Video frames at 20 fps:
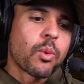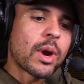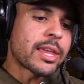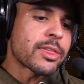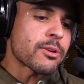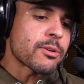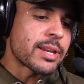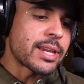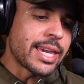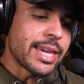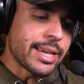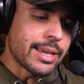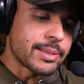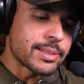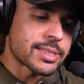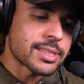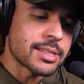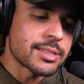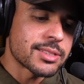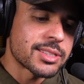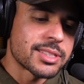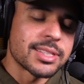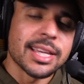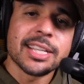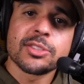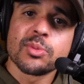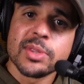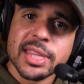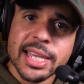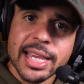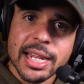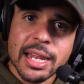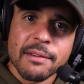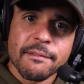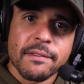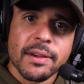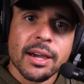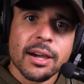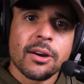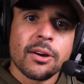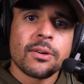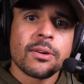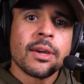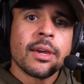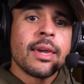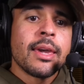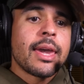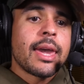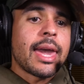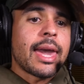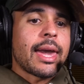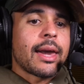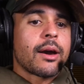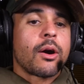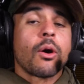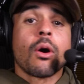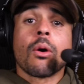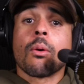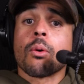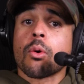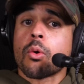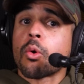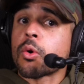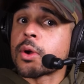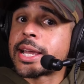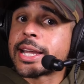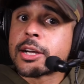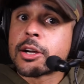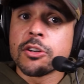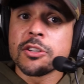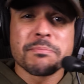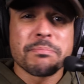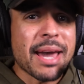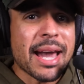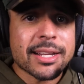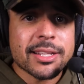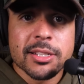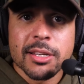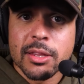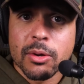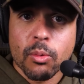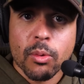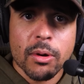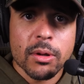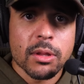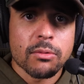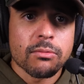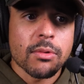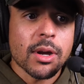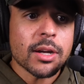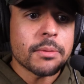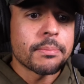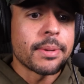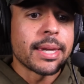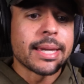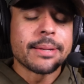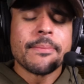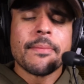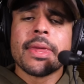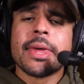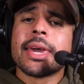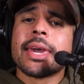Whether he sticks with the NFL or he goes back to the world of rugby,